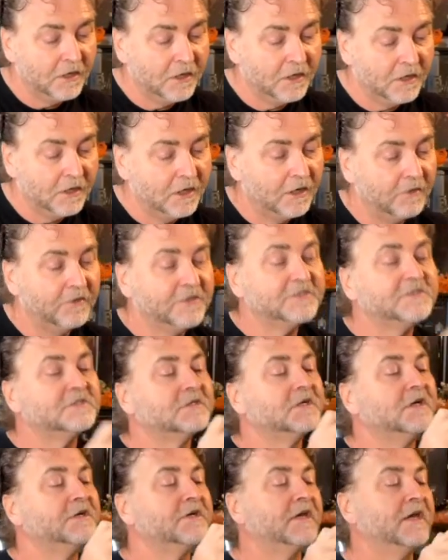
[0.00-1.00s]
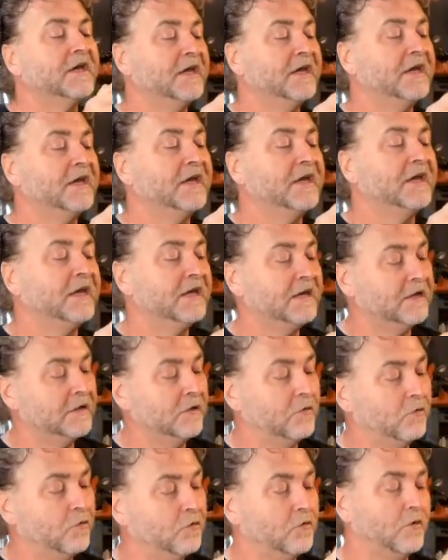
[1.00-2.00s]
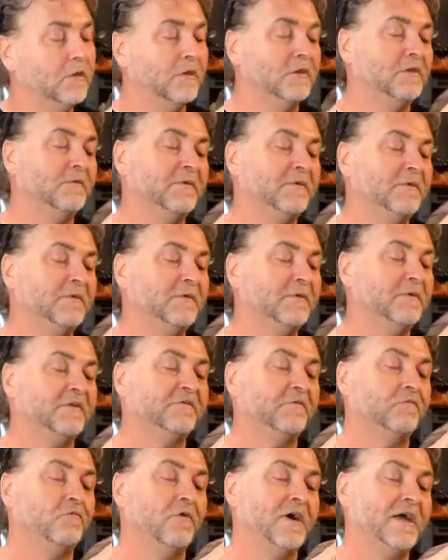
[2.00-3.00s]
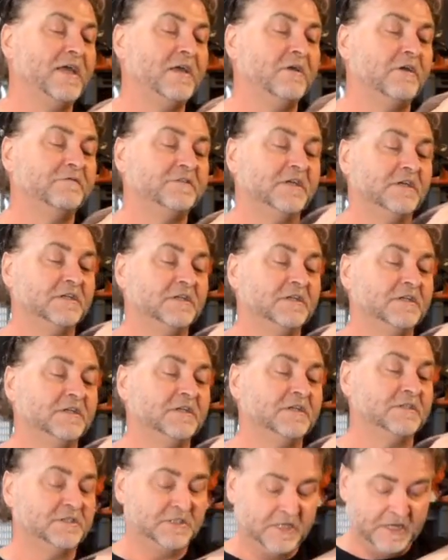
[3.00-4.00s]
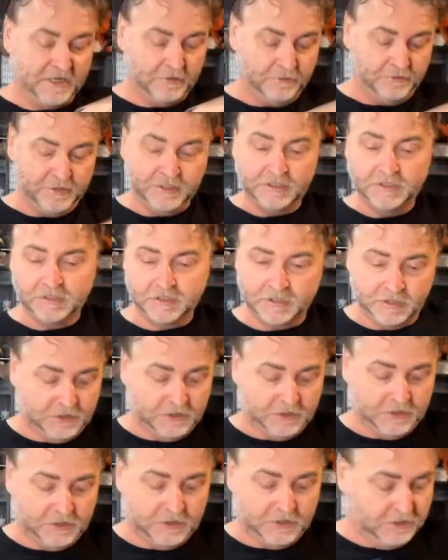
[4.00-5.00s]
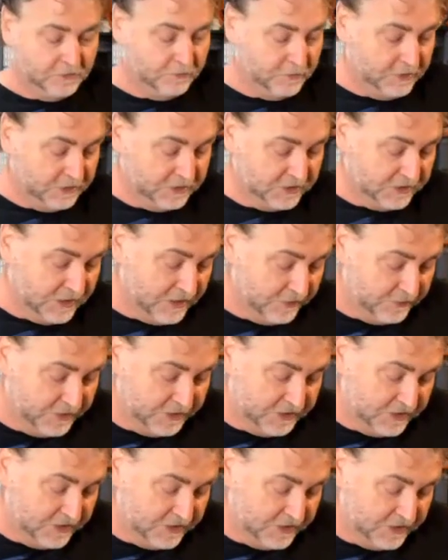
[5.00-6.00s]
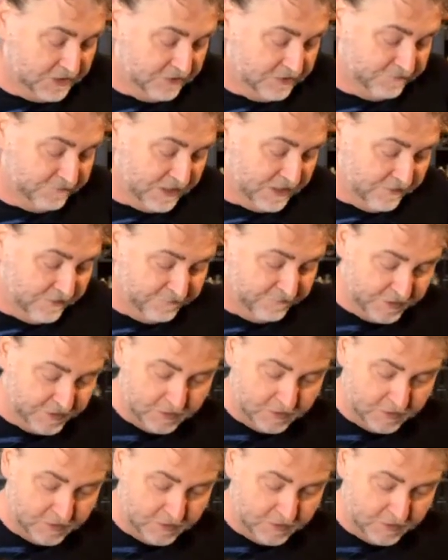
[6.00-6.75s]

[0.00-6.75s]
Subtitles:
This has got a little bit of a wire. I have to untangle this, so let's cut this off carefully.